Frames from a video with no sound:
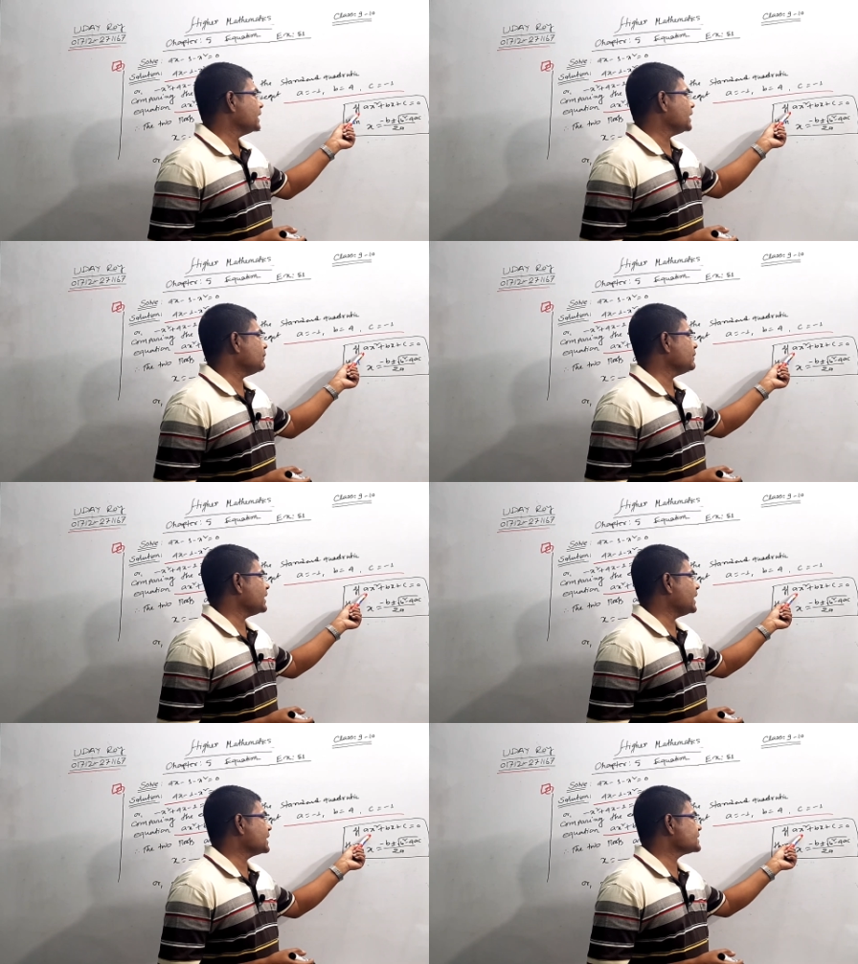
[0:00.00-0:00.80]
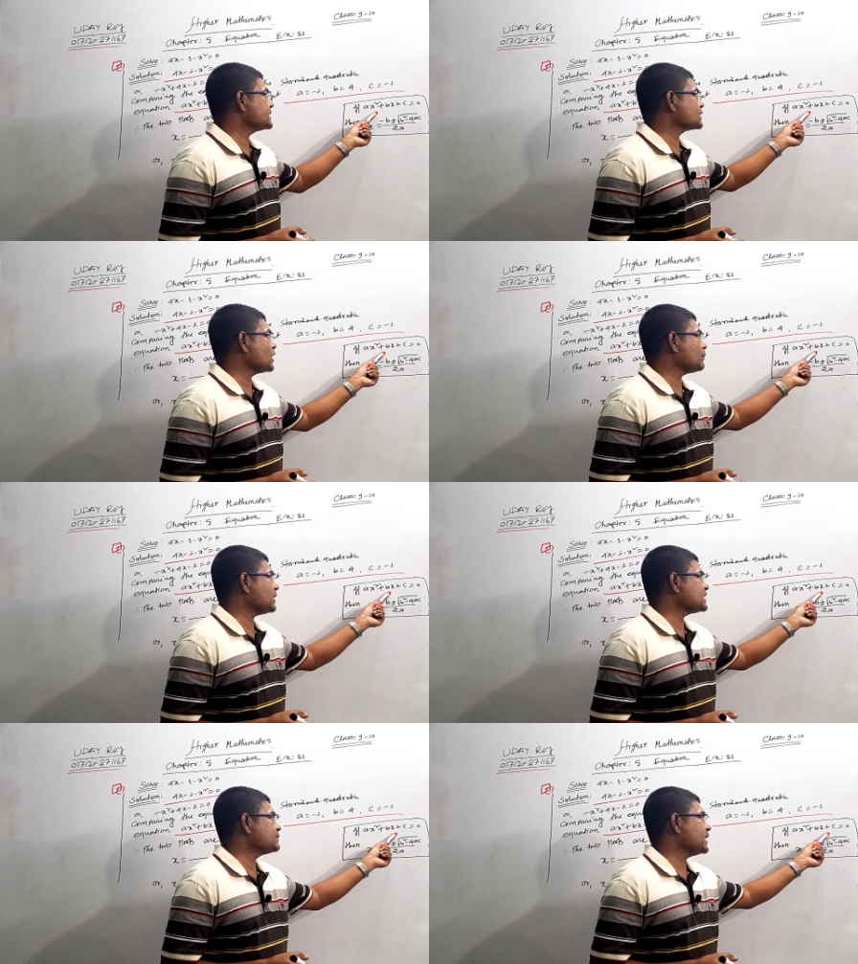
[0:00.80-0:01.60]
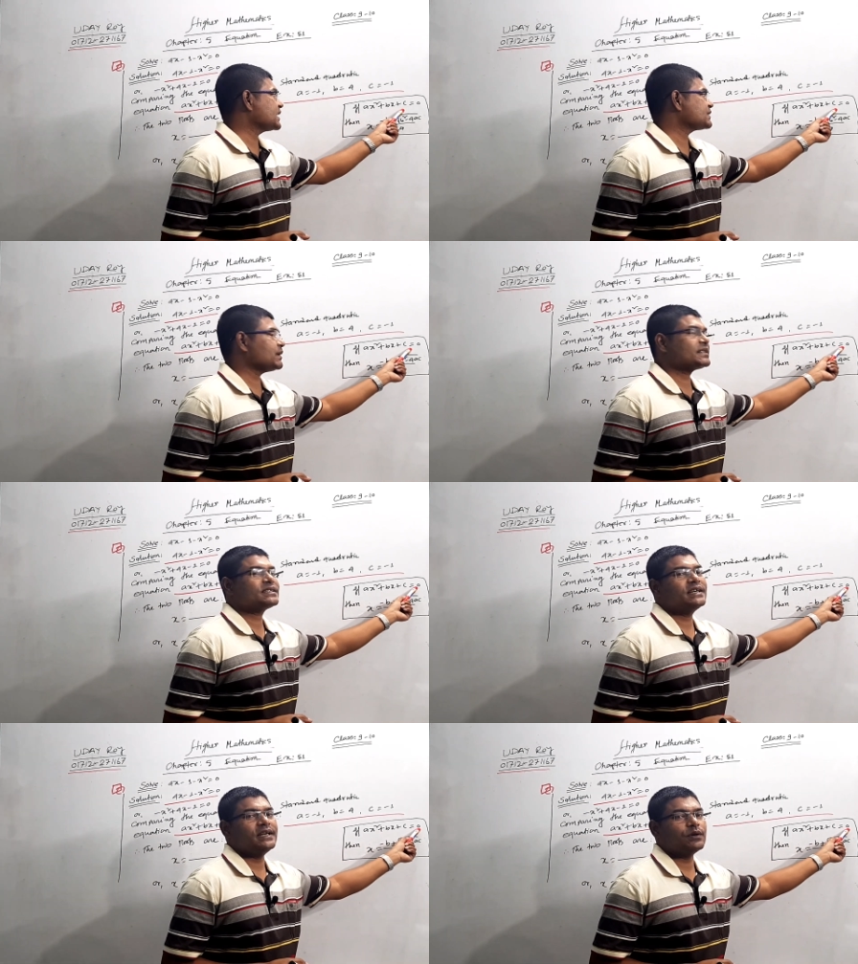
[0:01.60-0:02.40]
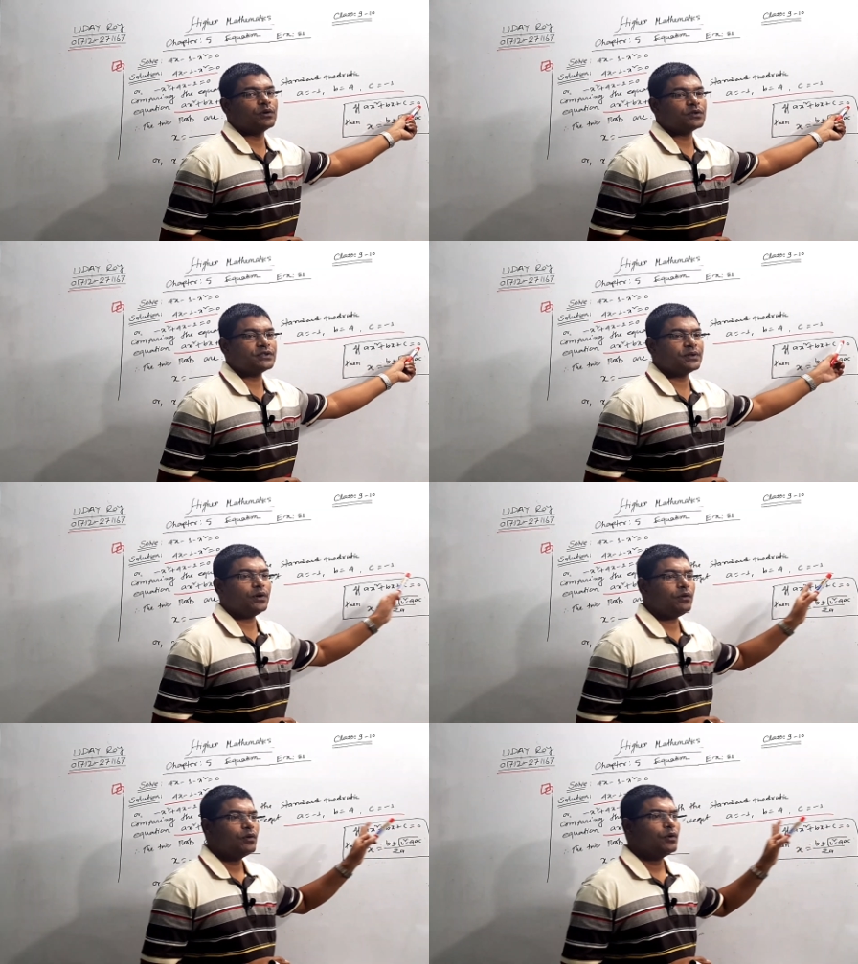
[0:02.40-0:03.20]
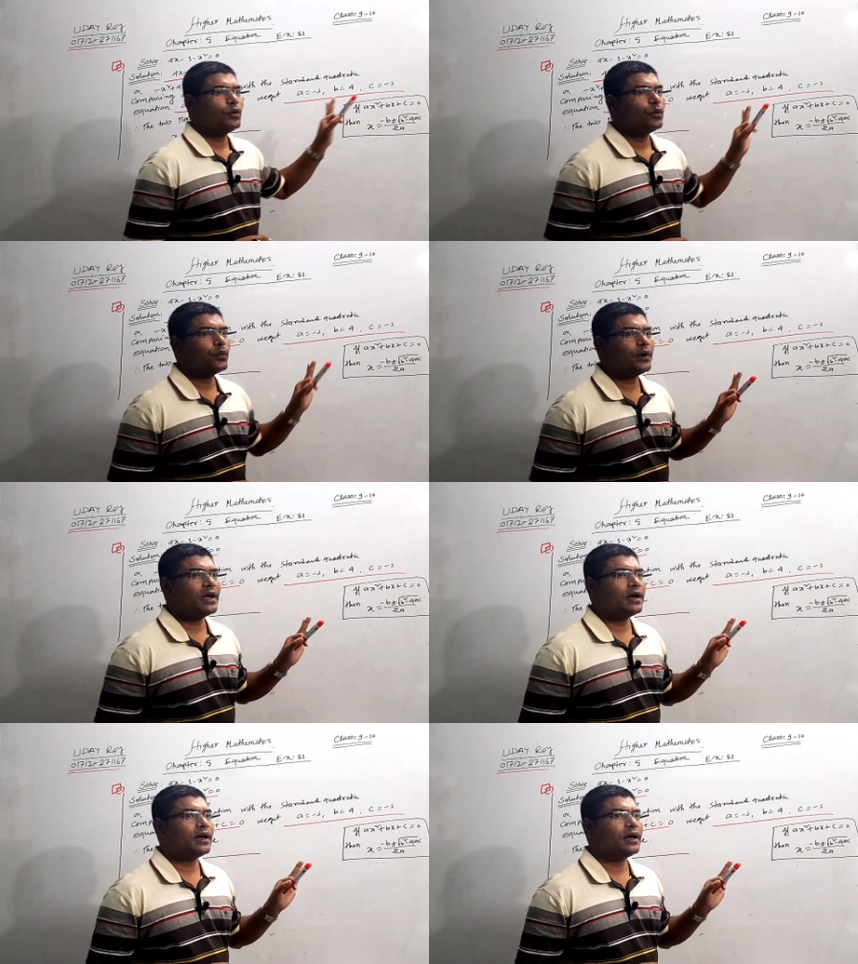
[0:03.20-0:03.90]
If ax square plus bx plus c equal to 0, we